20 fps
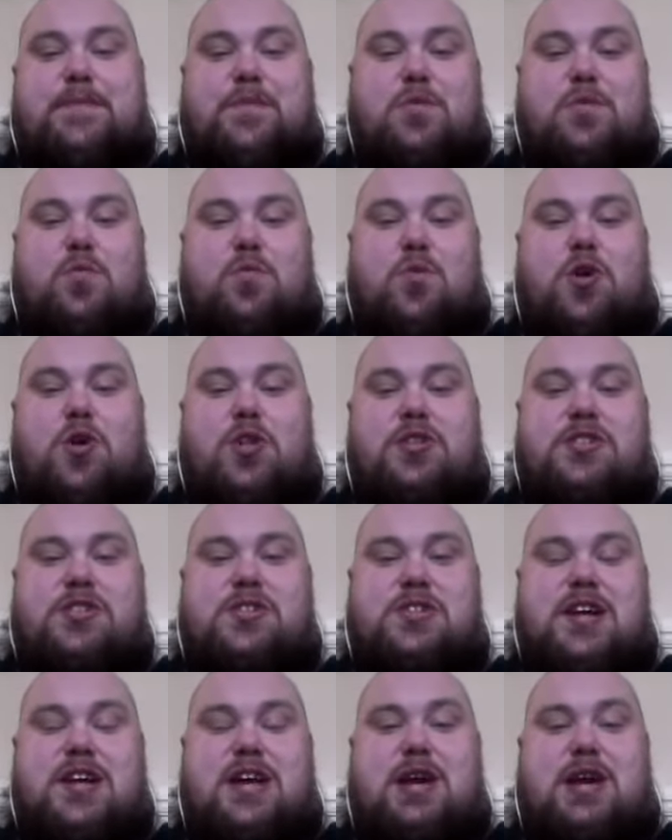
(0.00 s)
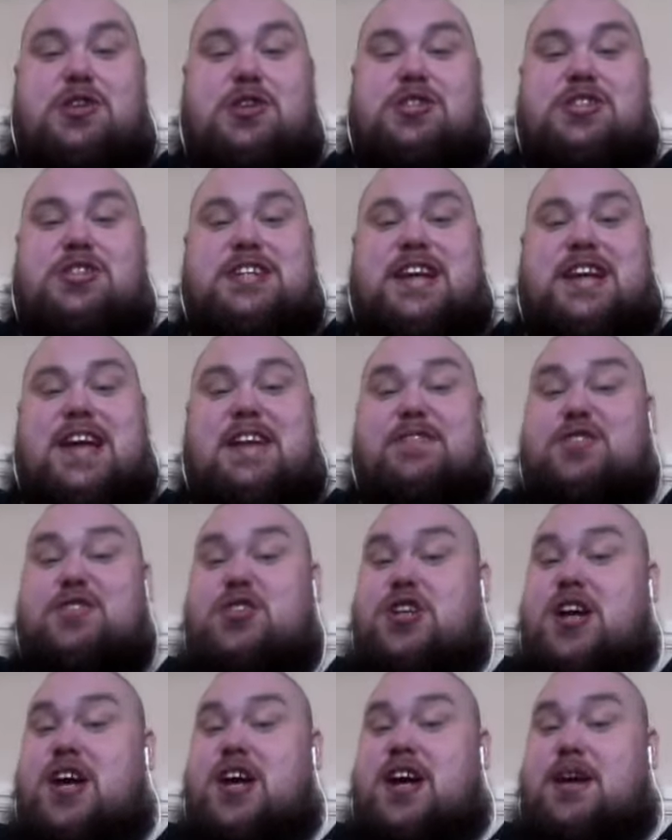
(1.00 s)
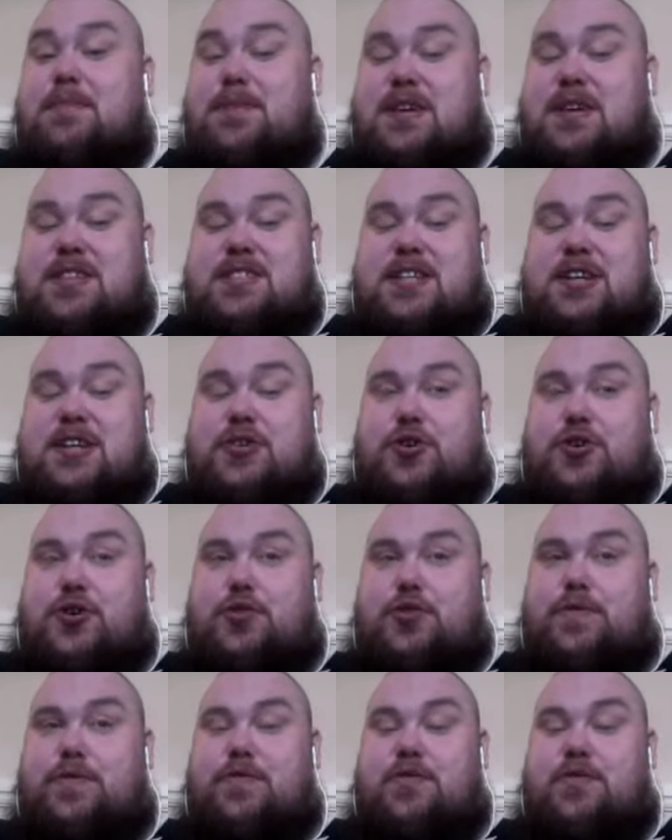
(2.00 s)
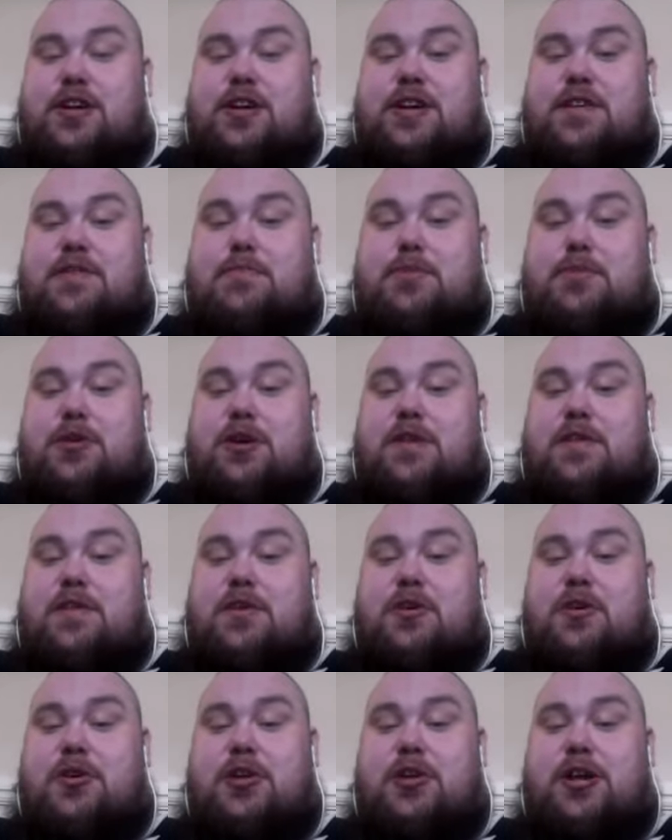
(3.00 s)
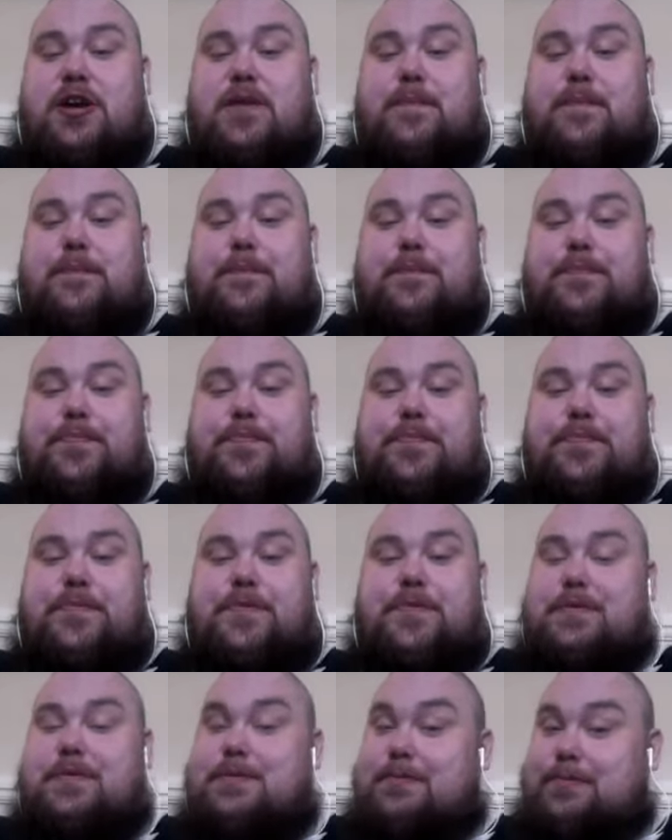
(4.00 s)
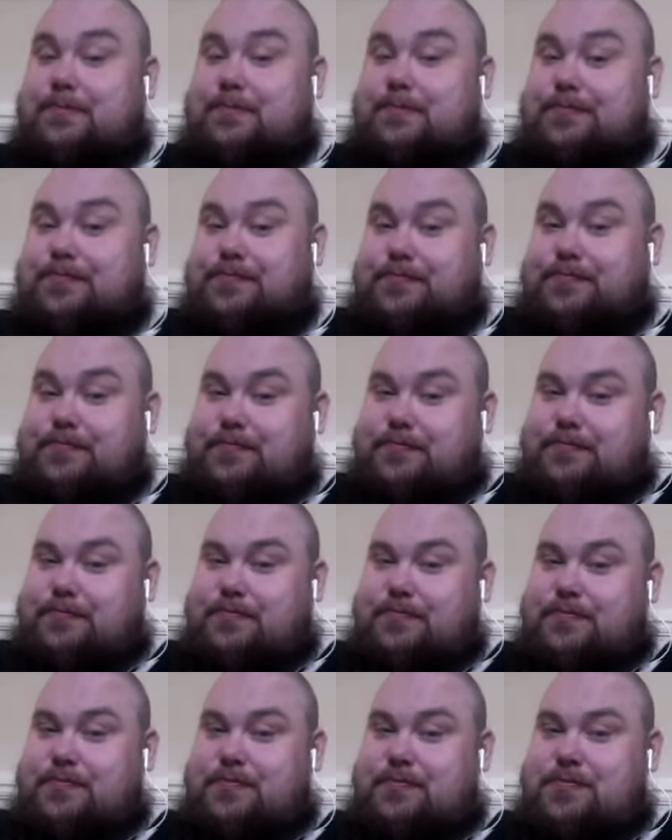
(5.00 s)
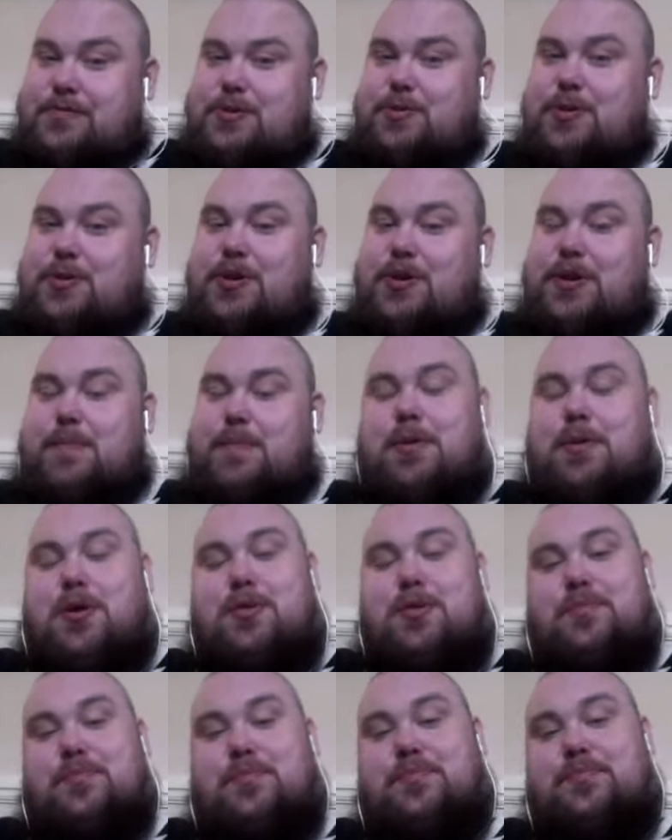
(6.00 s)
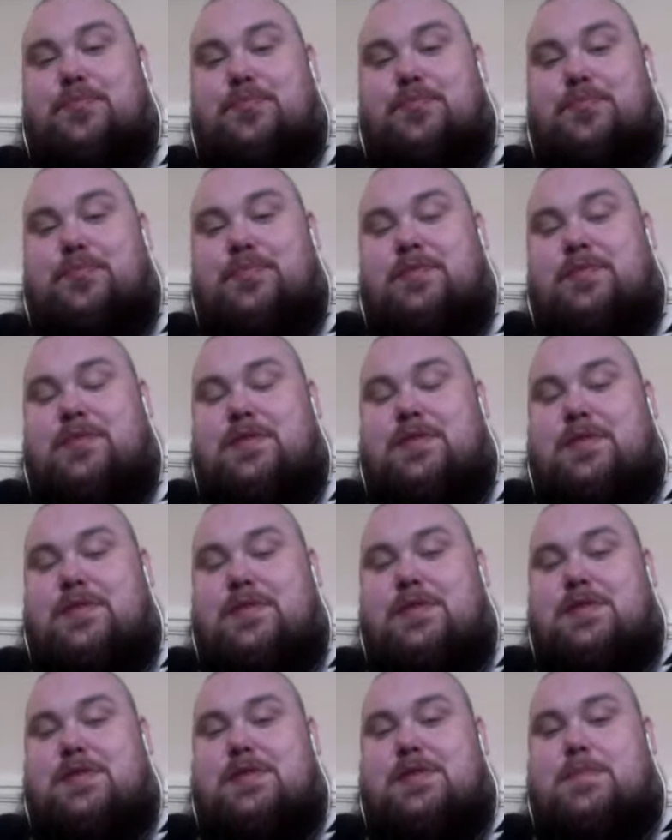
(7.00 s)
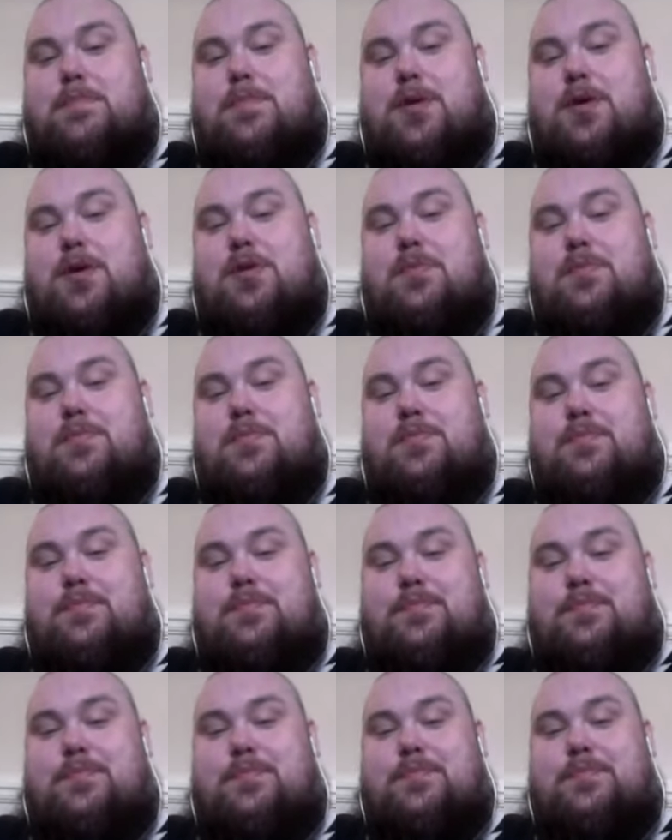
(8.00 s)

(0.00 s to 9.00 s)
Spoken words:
once, D, F sharp, that slash chord we've done earlier. So we're doing bum, bum.